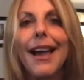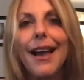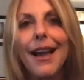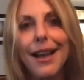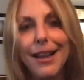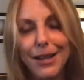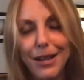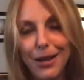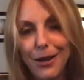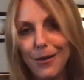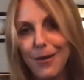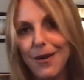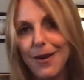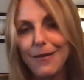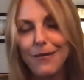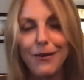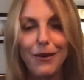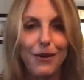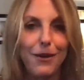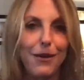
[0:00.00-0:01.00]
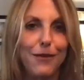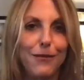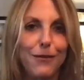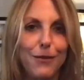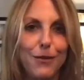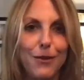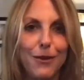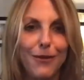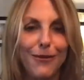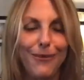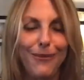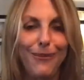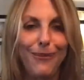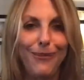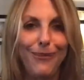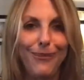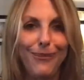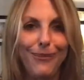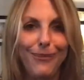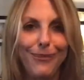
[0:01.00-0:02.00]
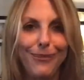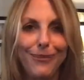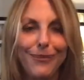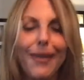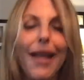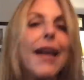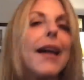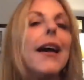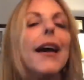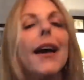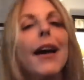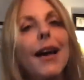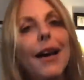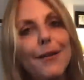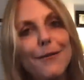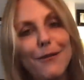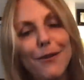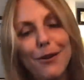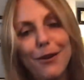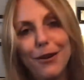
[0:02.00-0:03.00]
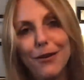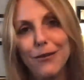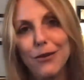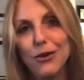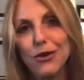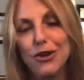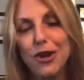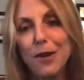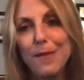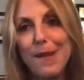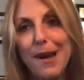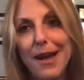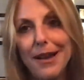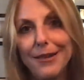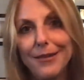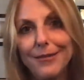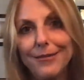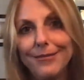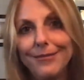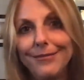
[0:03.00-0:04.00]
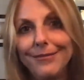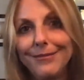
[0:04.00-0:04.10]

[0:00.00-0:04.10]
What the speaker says: I know who I'm voting for. I'm voting for Joe Biden.